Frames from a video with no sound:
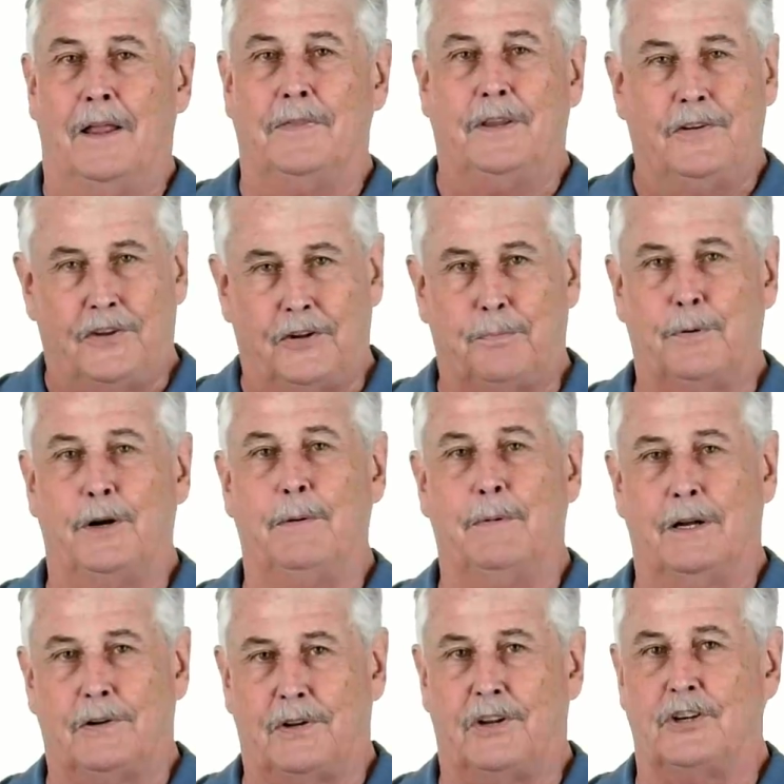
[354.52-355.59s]
this is pretty
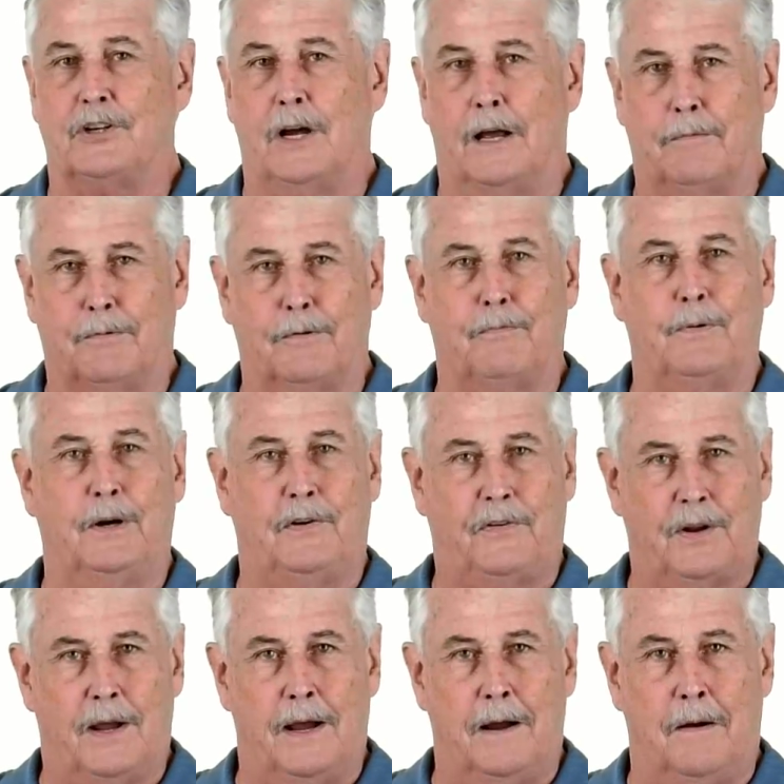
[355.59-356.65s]
much the shot for
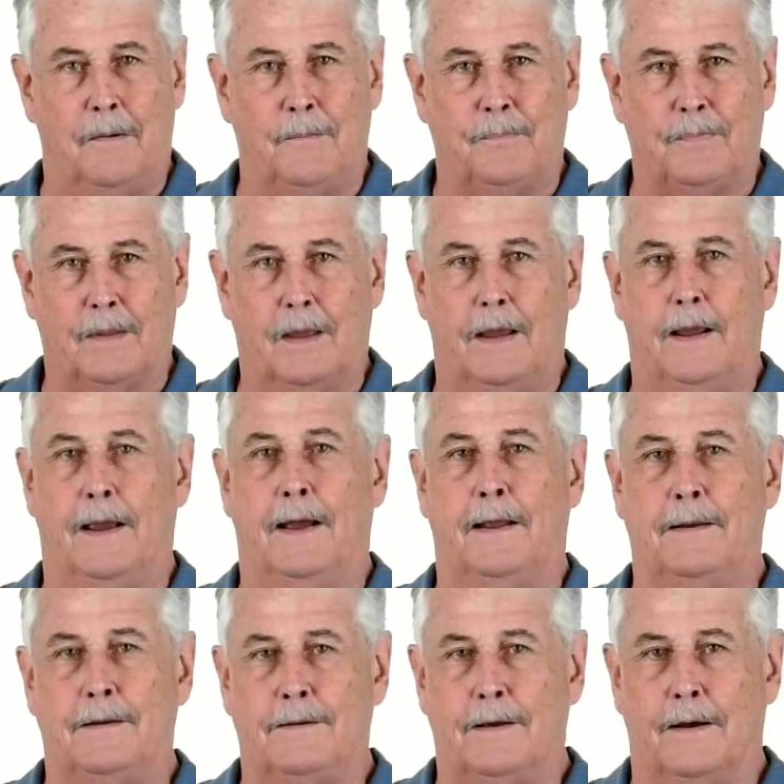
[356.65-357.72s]
freestyle.
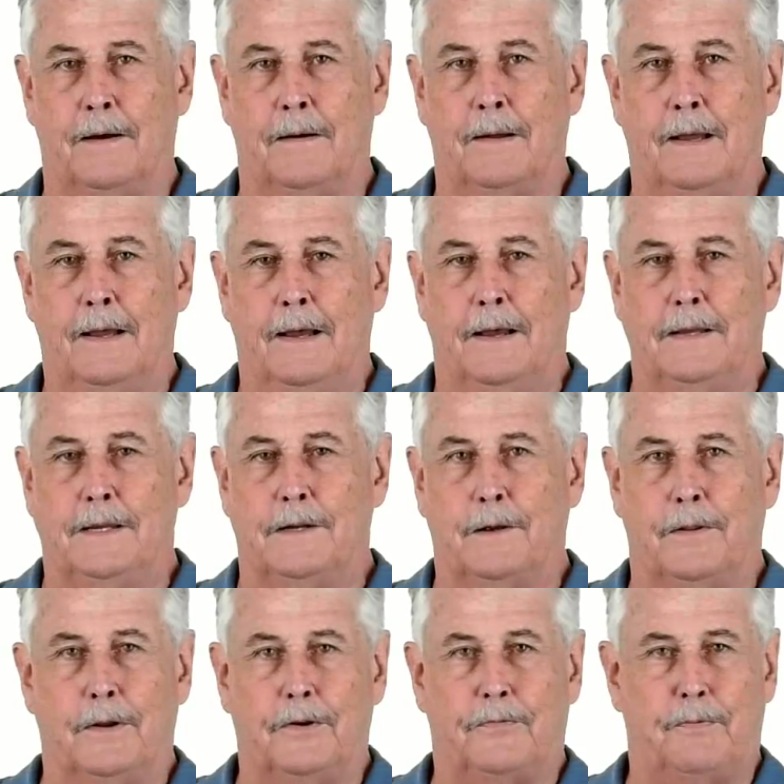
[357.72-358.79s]
And uh, you
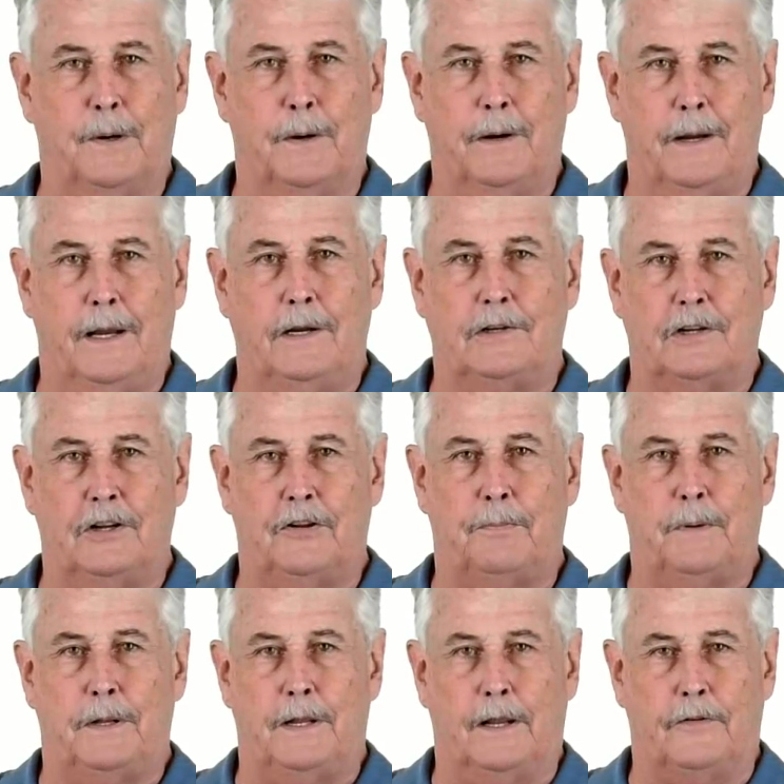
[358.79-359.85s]
know, there's variations,
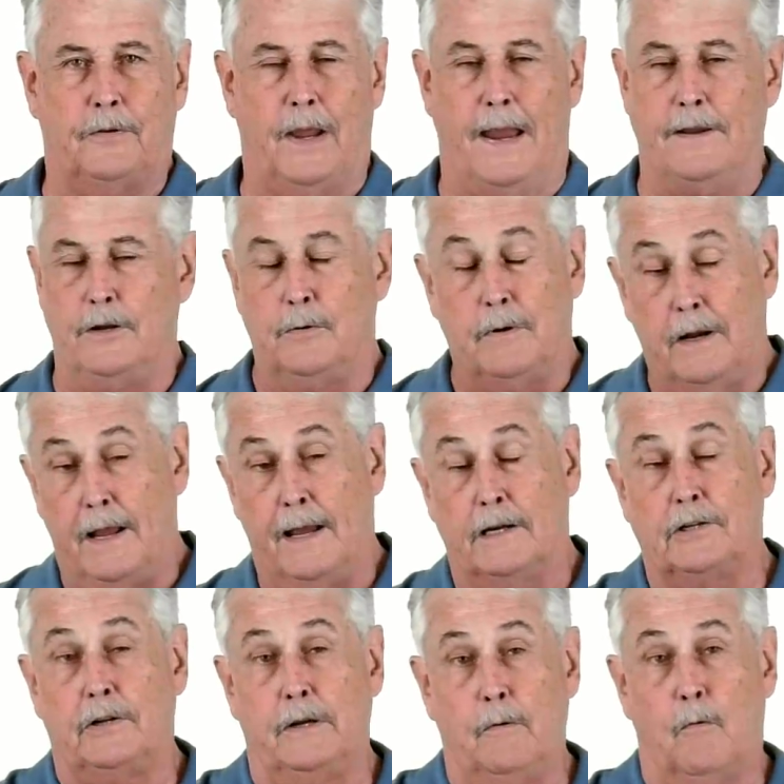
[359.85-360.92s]
but that's, and you can
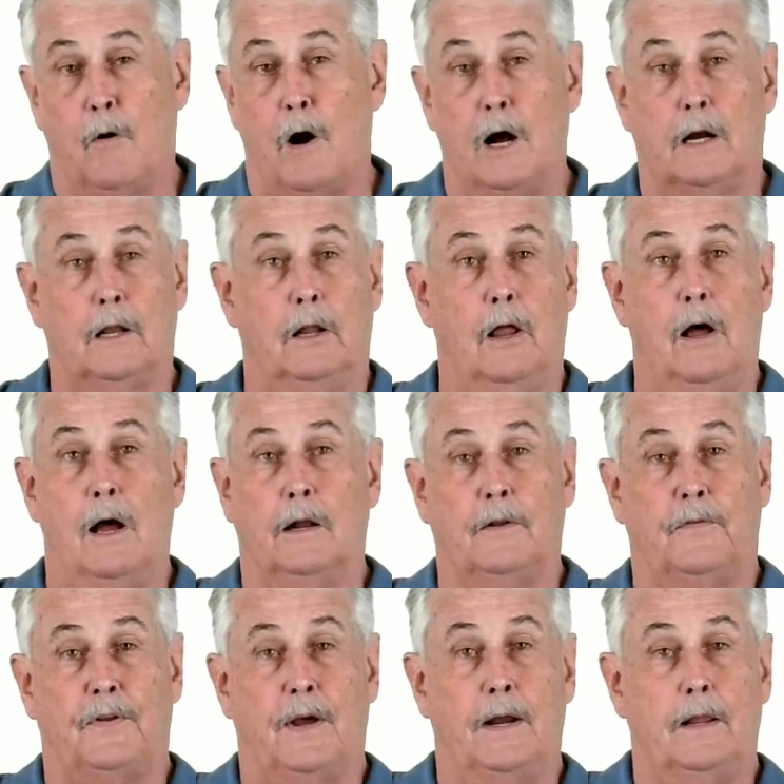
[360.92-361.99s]
actually walk along the
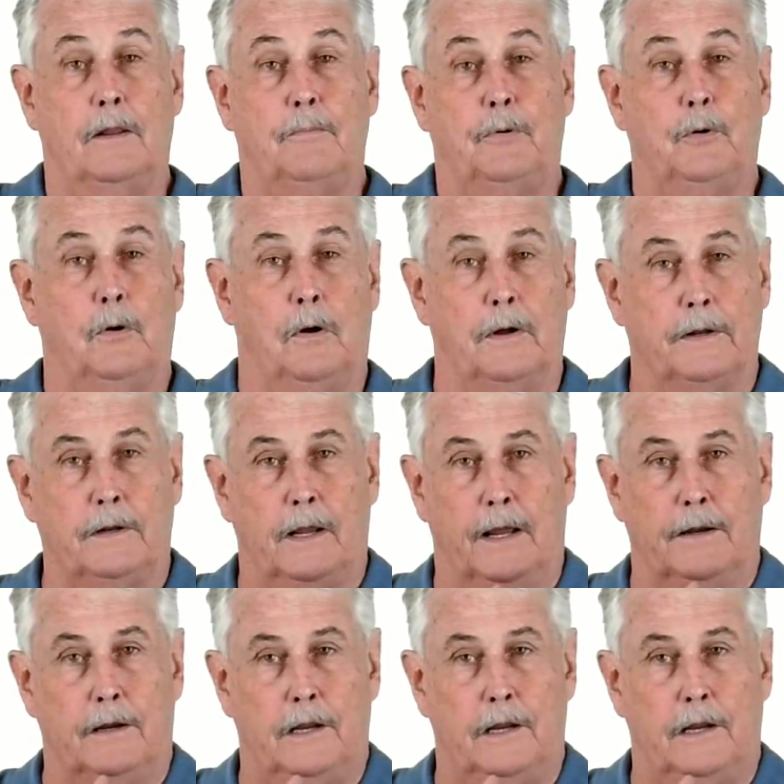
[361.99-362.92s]
side of the pool and, and